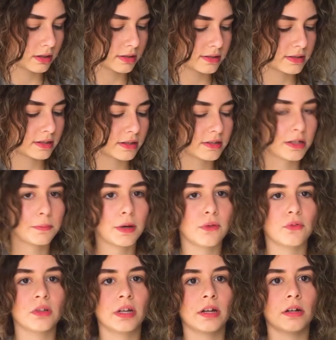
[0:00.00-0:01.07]
Anastasia
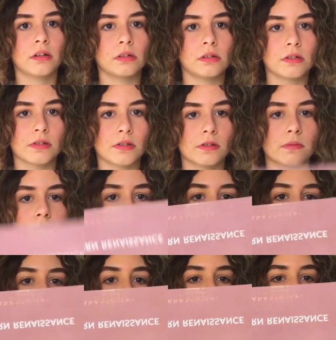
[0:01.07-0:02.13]
Beverly Hills
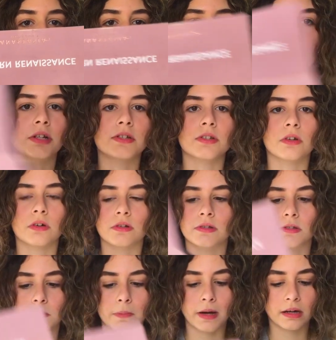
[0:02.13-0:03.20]
Modern
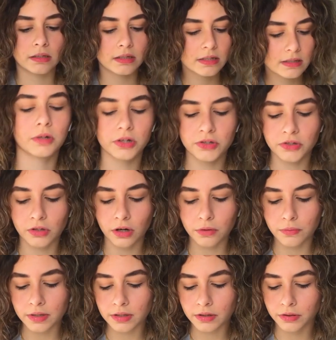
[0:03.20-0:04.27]
Renaissance palette. I'm gonna
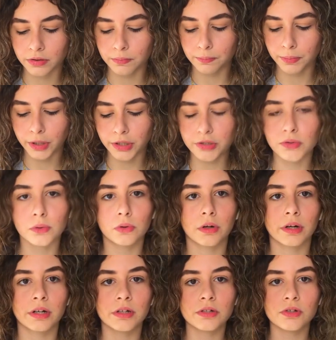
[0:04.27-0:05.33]
start with burnt
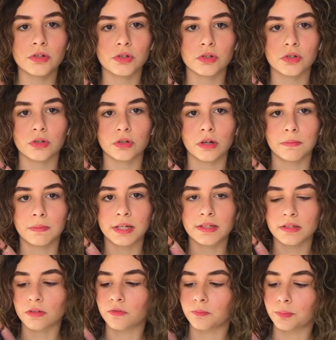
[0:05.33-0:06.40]
orange, a
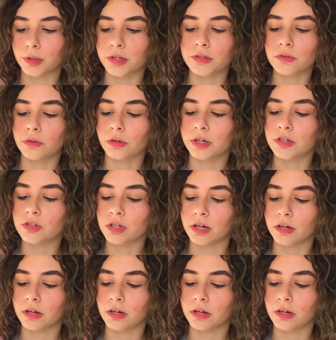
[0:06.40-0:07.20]
mix of burnt orange